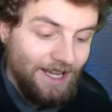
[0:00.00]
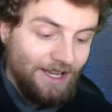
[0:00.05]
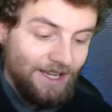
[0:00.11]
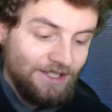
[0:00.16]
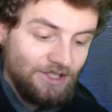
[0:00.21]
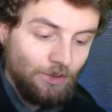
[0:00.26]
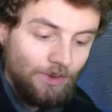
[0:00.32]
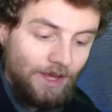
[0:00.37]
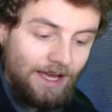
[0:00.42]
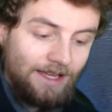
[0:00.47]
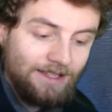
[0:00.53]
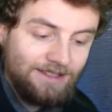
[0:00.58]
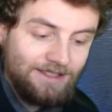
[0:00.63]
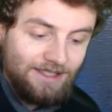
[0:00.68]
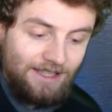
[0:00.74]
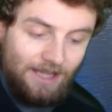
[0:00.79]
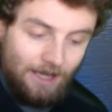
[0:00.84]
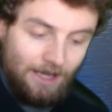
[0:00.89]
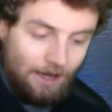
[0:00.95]
So
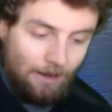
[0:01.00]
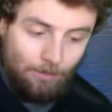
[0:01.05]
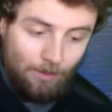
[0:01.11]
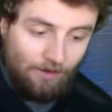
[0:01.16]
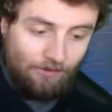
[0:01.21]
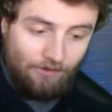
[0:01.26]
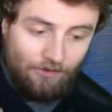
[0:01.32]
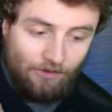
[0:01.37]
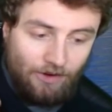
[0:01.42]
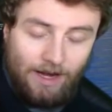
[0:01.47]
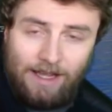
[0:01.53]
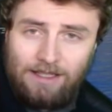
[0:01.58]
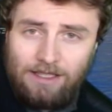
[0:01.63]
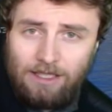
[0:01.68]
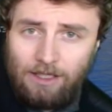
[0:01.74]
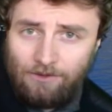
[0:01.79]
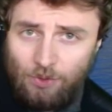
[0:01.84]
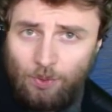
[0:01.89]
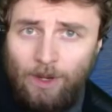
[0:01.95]
that's a
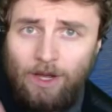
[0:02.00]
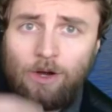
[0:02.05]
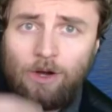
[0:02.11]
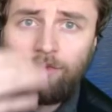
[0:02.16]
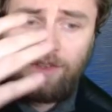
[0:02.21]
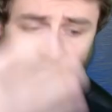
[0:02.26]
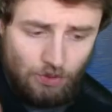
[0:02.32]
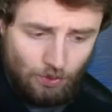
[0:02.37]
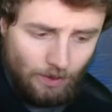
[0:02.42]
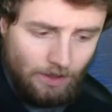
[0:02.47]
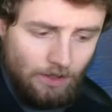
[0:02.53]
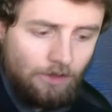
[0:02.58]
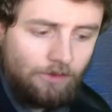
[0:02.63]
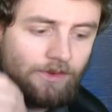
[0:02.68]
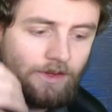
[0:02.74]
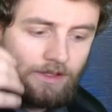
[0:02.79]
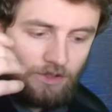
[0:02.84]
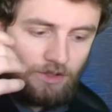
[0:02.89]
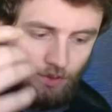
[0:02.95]
variety of 12 and
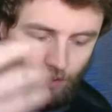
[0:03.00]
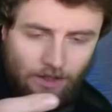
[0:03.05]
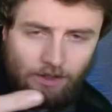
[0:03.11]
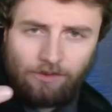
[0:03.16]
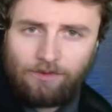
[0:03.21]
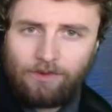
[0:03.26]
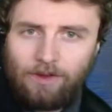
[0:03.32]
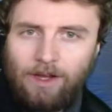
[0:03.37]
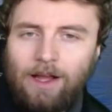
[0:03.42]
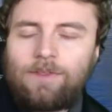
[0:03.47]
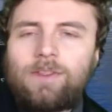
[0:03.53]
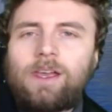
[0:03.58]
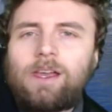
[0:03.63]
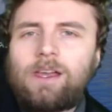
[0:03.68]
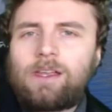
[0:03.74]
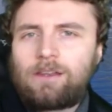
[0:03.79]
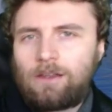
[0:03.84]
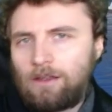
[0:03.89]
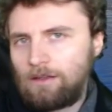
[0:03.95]
12 and 12, and
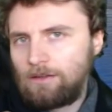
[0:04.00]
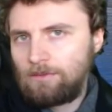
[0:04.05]
then